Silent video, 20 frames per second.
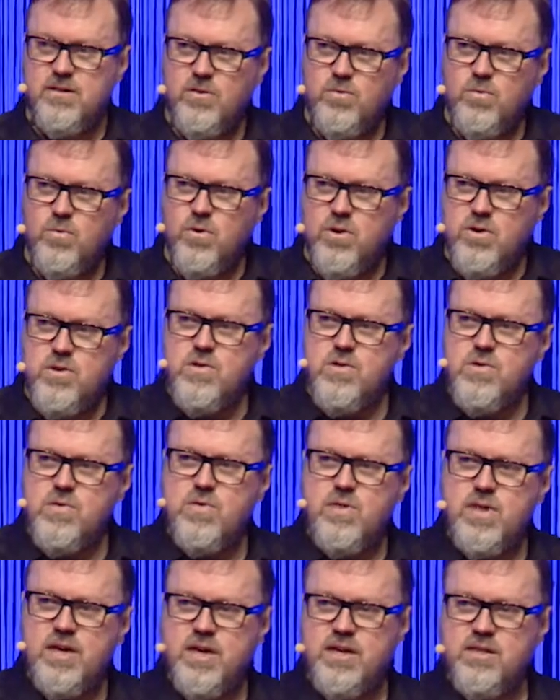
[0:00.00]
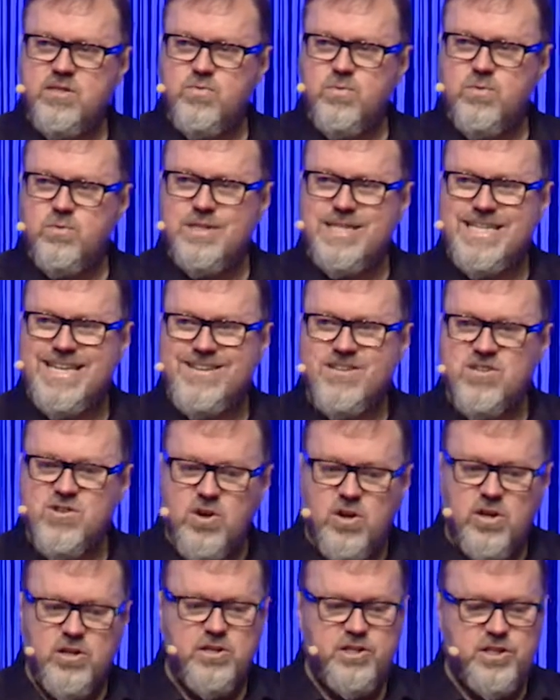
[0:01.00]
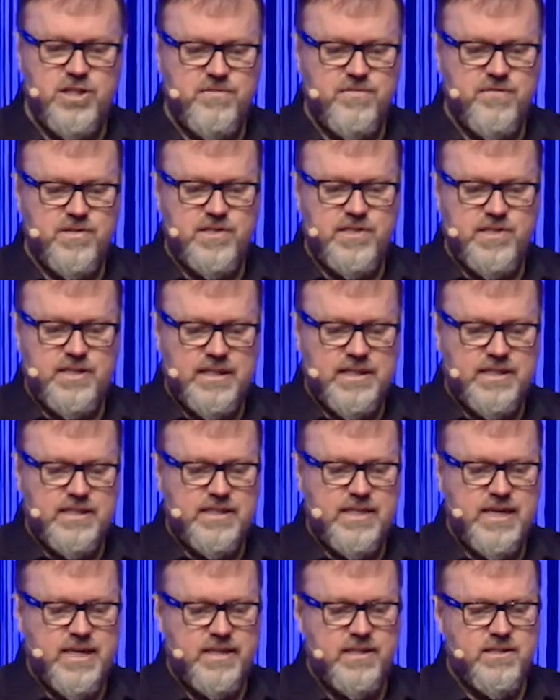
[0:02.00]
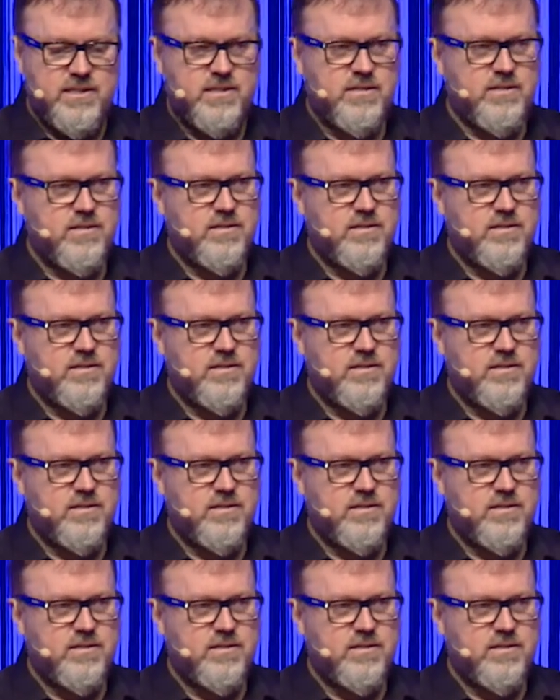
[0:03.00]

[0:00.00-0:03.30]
What new things will technology facilitate?